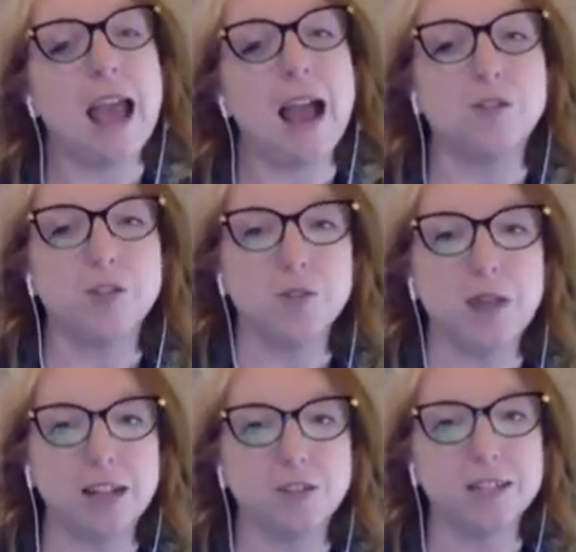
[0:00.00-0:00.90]
how
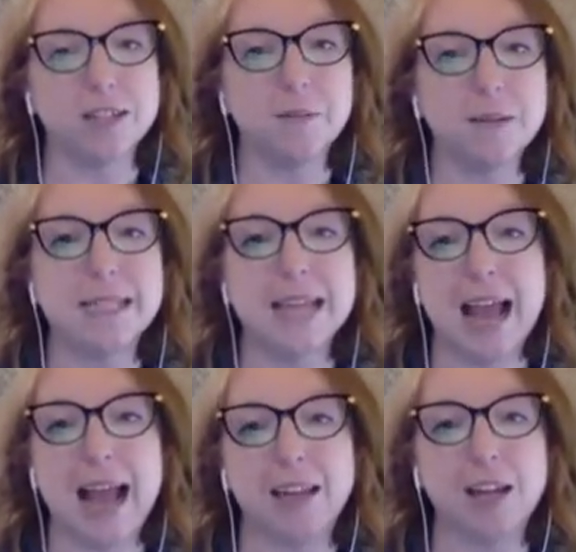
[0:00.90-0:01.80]
to add your syllabus,
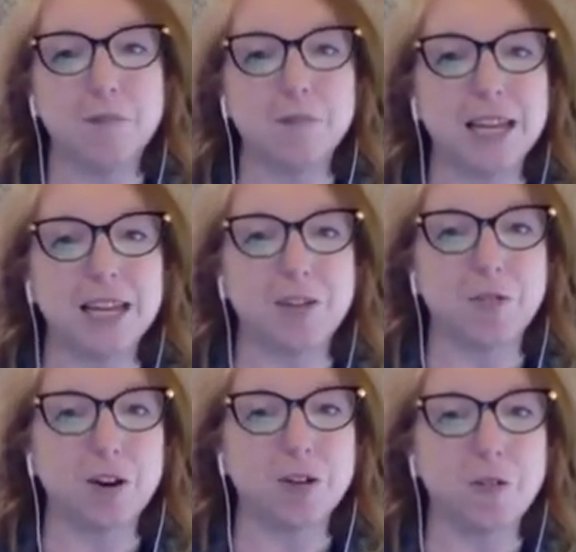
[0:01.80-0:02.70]
how to update
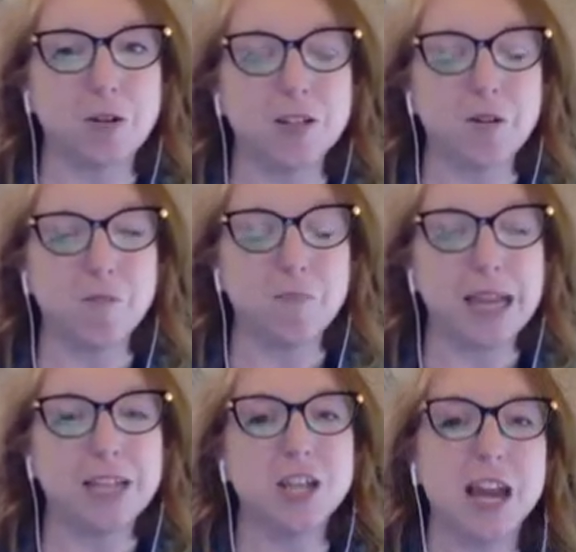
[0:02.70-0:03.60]
your course homepage,